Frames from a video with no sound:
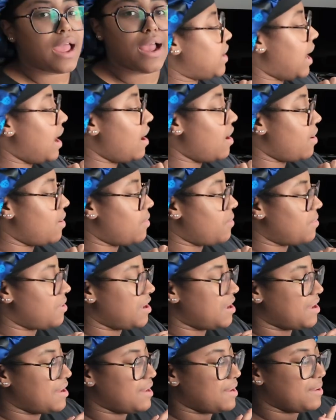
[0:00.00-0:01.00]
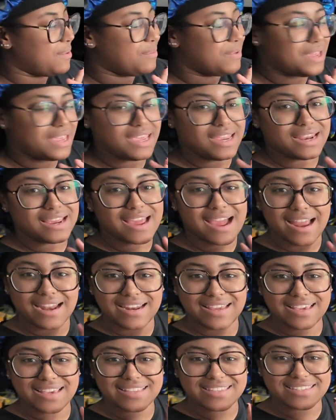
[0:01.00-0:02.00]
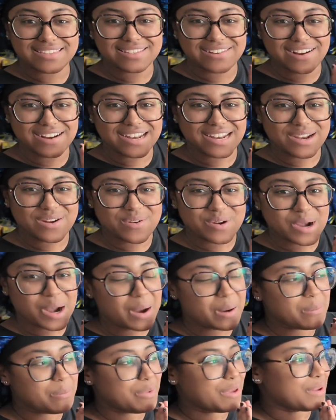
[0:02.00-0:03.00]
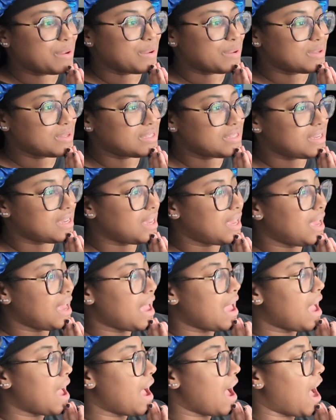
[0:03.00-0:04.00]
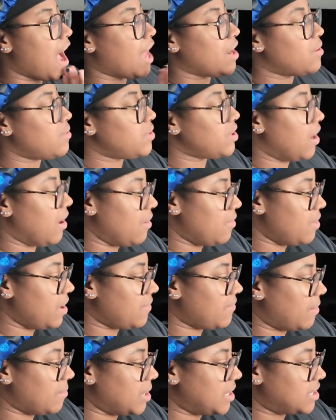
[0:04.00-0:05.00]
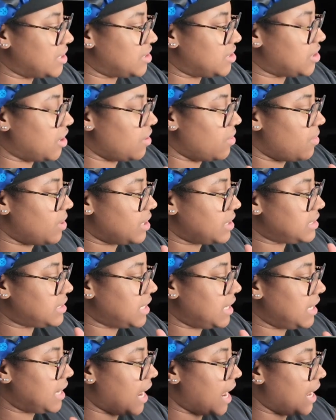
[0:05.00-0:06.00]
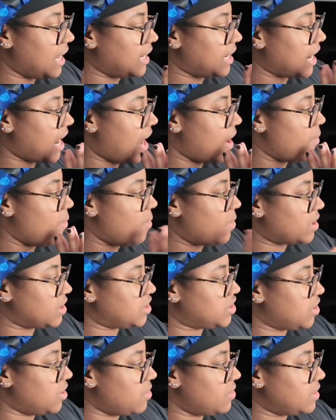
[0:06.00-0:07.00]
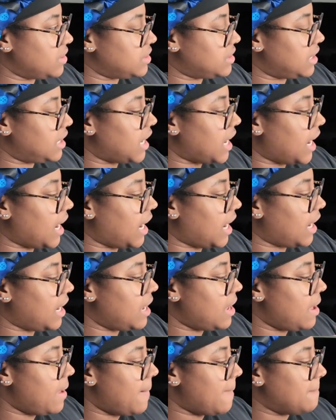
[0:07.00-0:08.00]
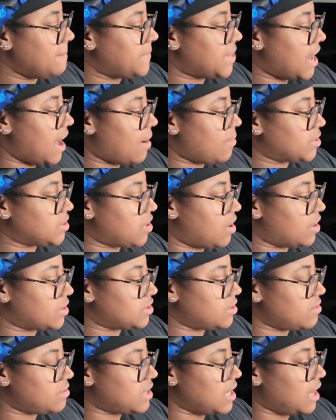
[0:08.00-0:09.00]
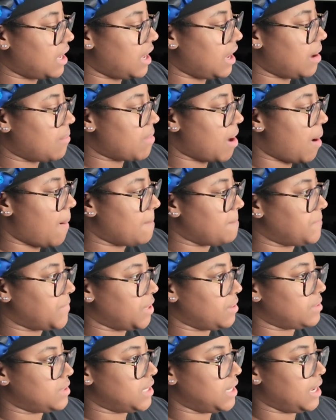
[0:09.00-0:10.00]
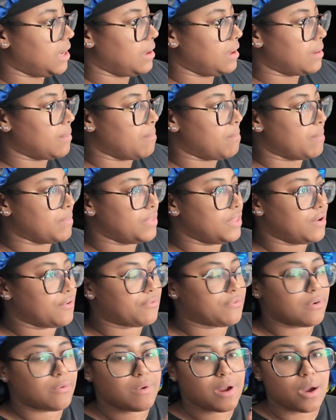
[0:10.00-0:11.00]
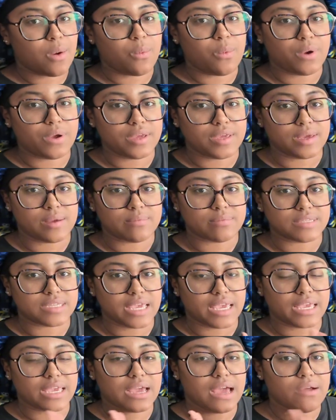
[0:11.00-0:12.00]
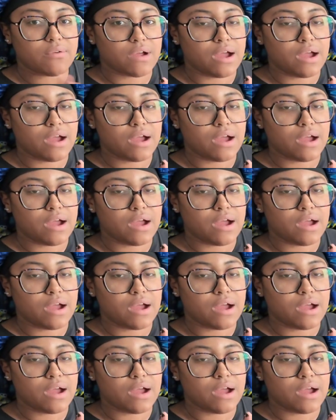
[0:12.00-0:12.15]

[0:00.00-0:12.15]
Now we can kind of get started on our build. I don't know if I'm going to start on it today. Like, I want to start on it today, but I was also thinking about building the Pharrell Williams like